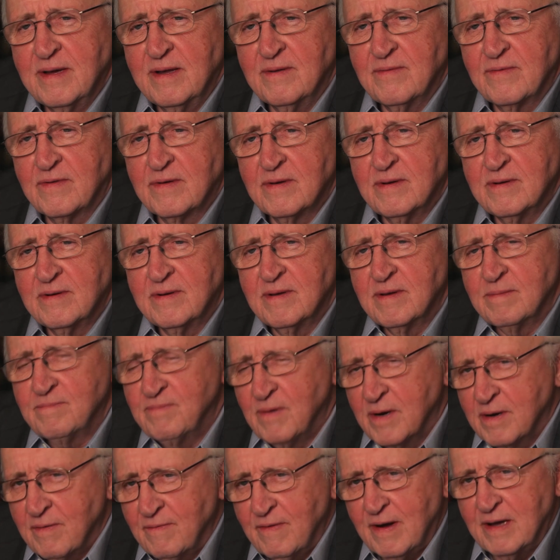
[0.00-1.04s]
And so in the
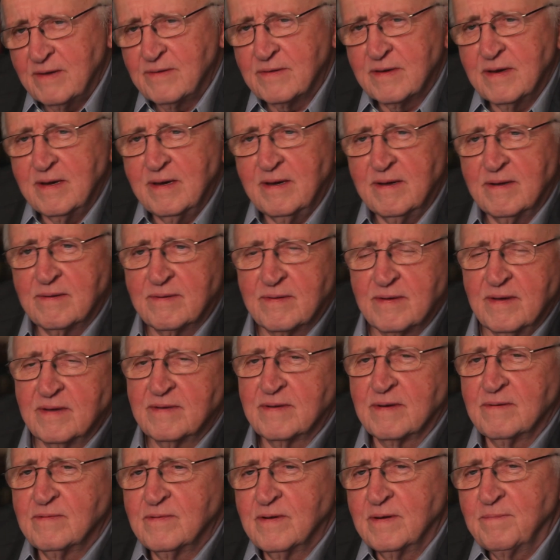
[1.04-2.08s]
book of Isaiah, it says
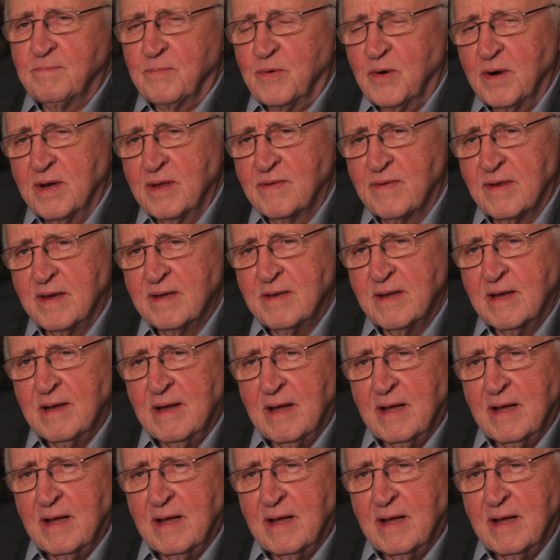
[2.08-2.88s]
at one point that